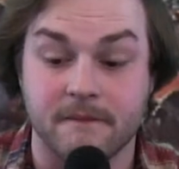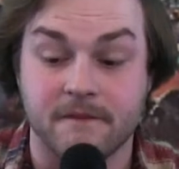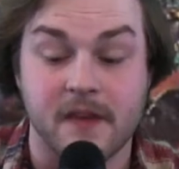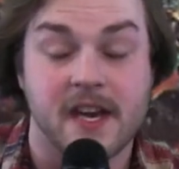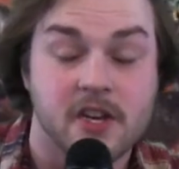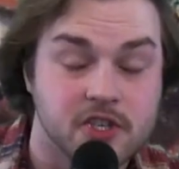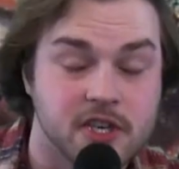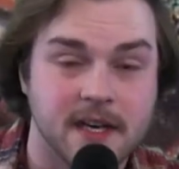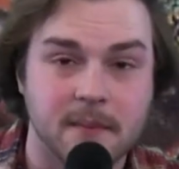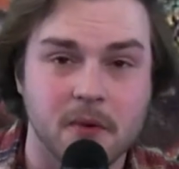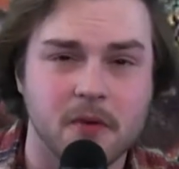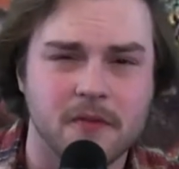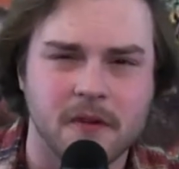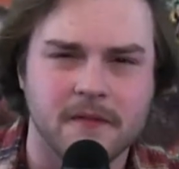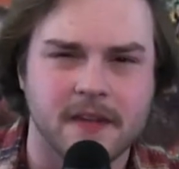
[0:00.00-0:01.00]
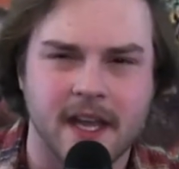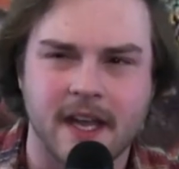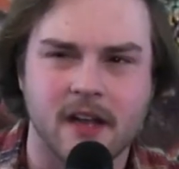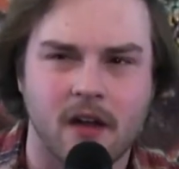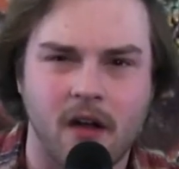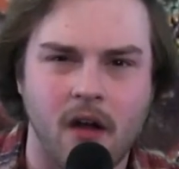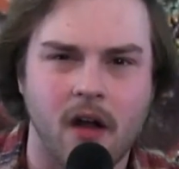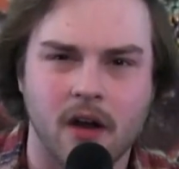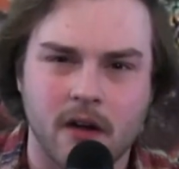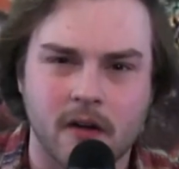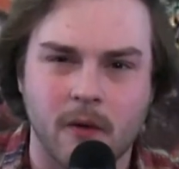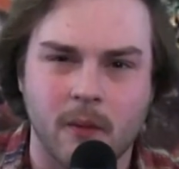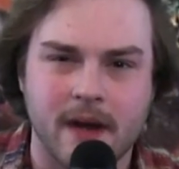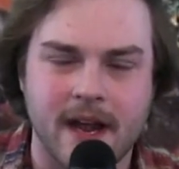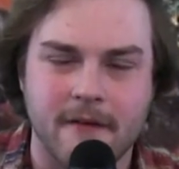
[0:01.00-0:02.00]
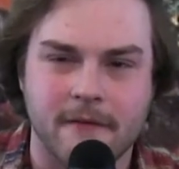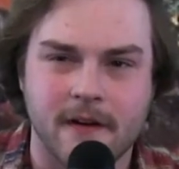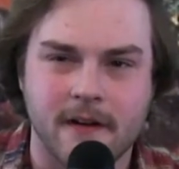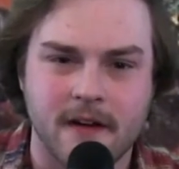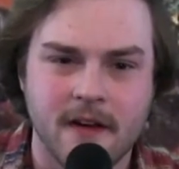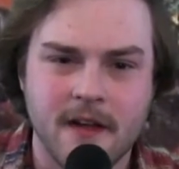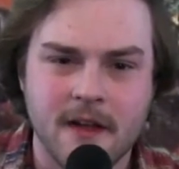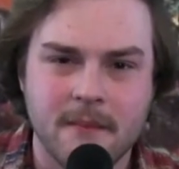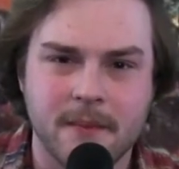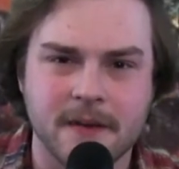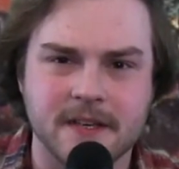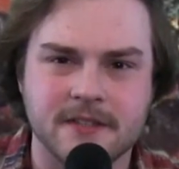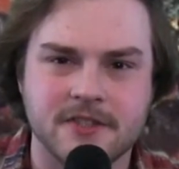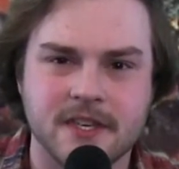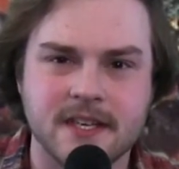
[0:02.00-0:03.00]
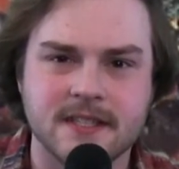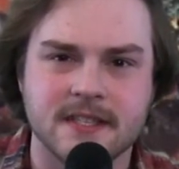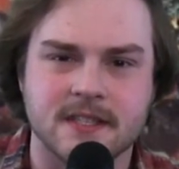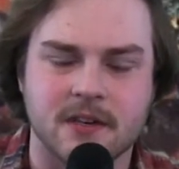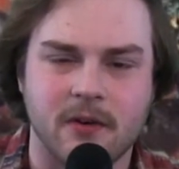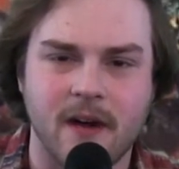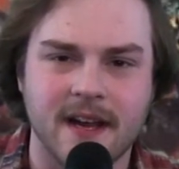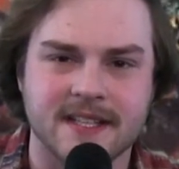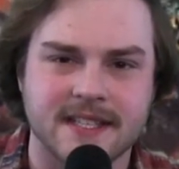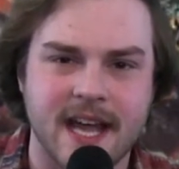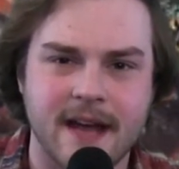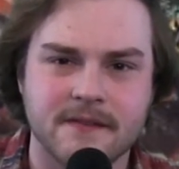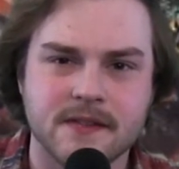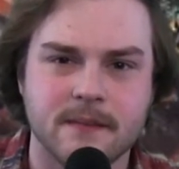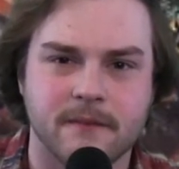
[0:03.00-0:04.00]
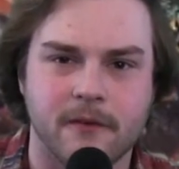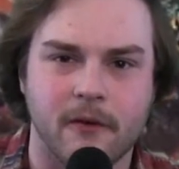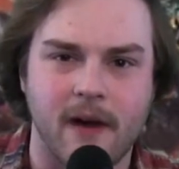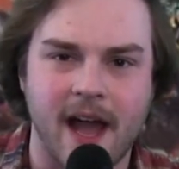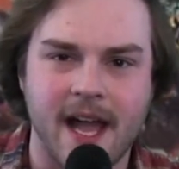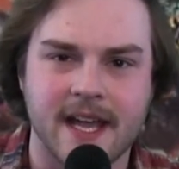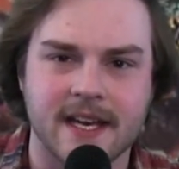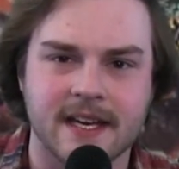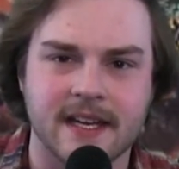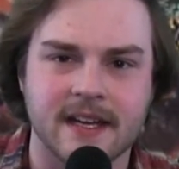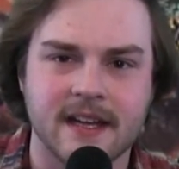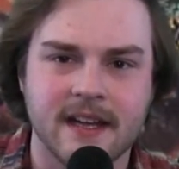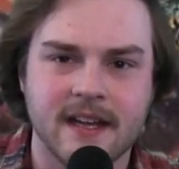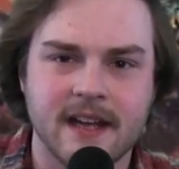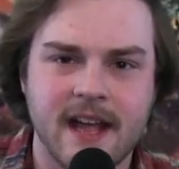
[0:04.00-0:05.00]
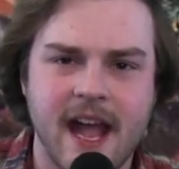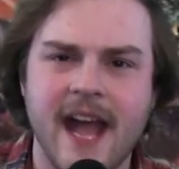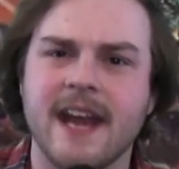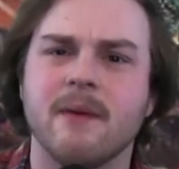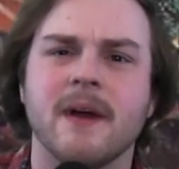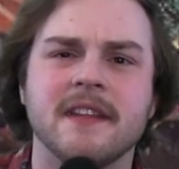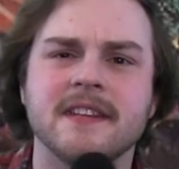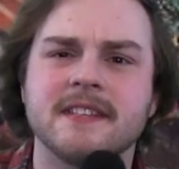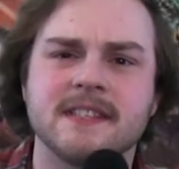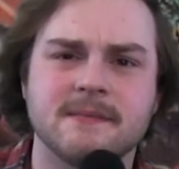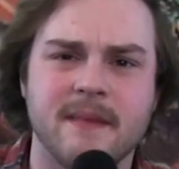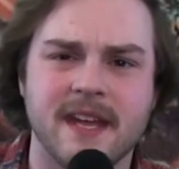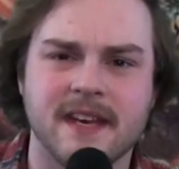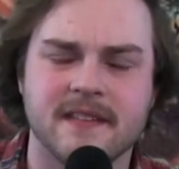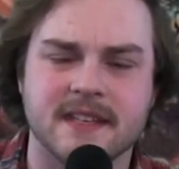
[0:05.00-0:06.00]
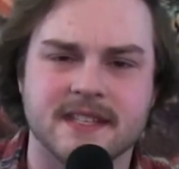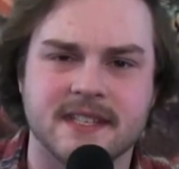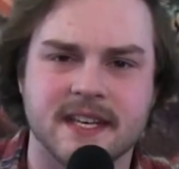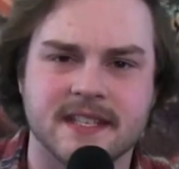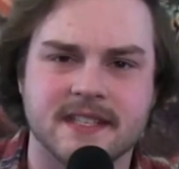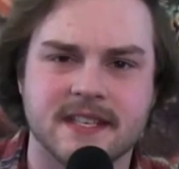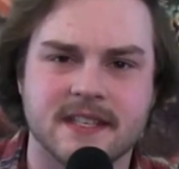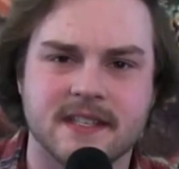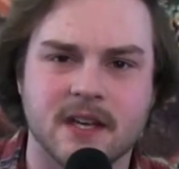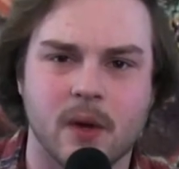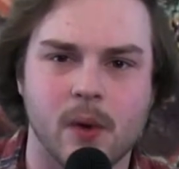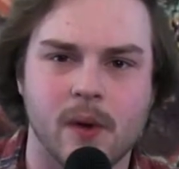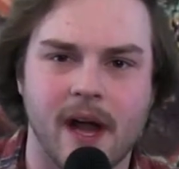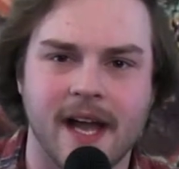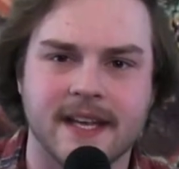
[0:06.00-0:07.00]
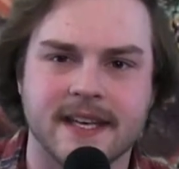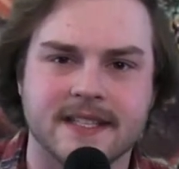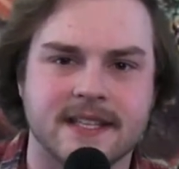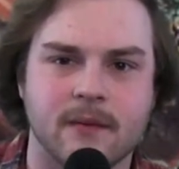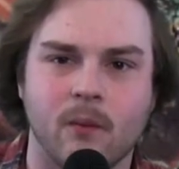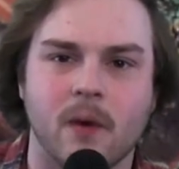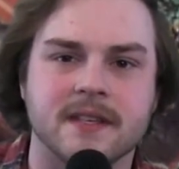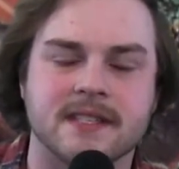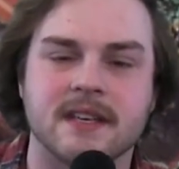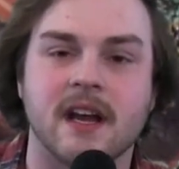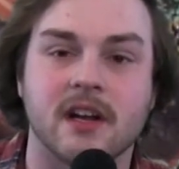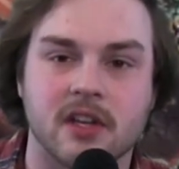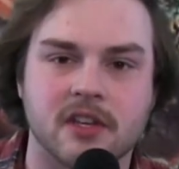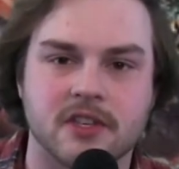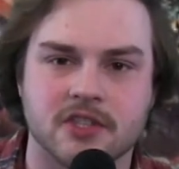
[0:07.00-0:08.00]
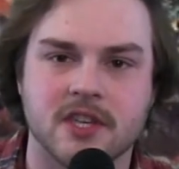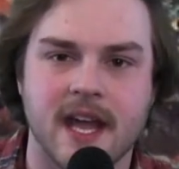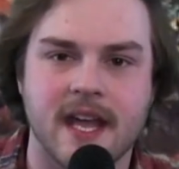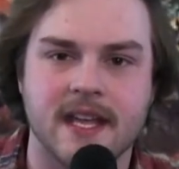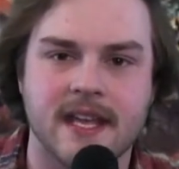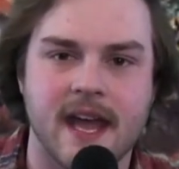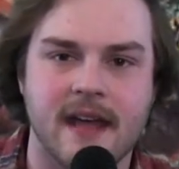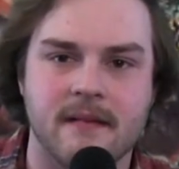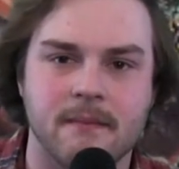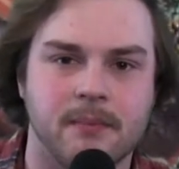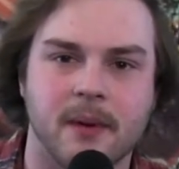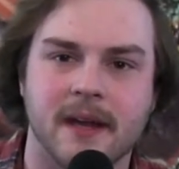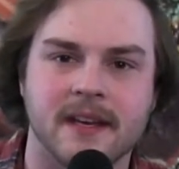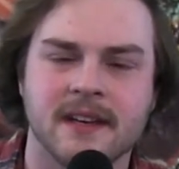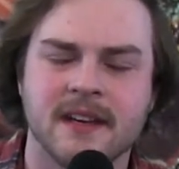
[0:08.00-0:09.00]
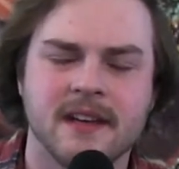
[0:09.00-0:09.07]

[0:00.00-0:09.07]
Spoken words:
finishing move of King Kong or whatever, but Jesus Christ, have some variety. Anyway, this is made in the 60s, so I guess it wasn't a cliche yet, but